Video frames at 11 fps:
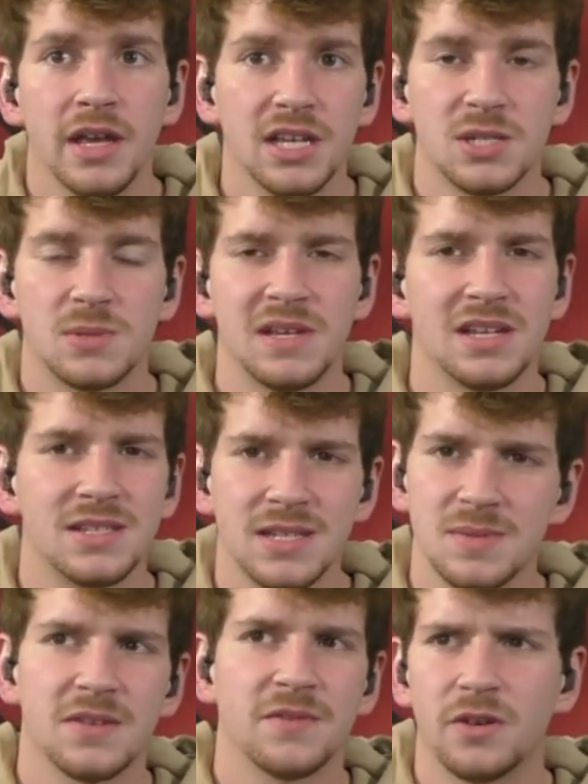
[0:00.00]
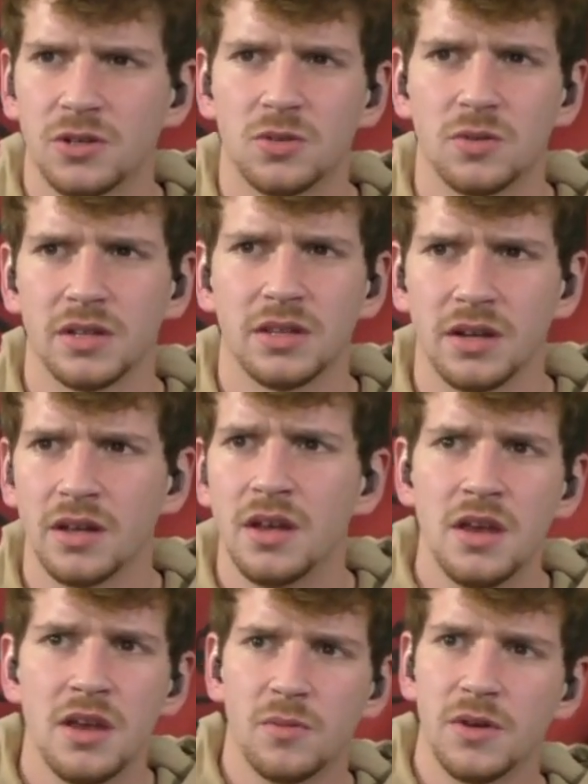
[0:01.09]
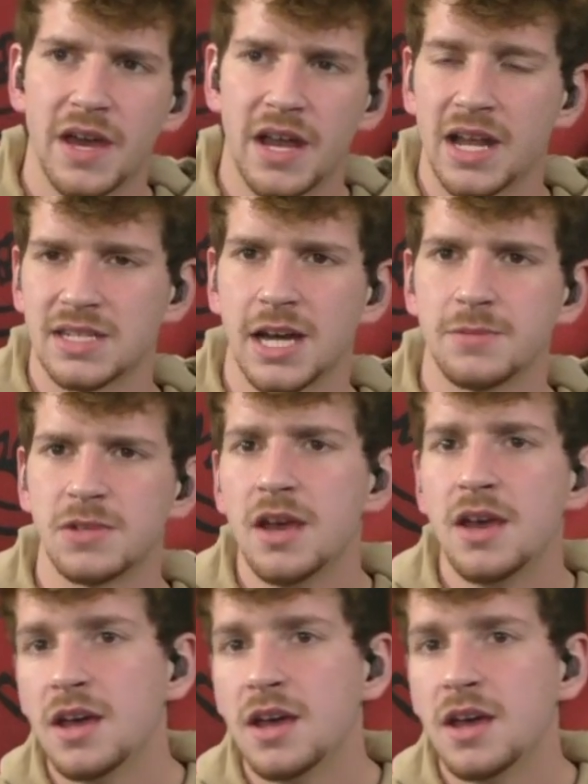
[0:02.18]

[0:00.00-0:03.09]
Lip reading: ESPN seems to fall short there with that at times.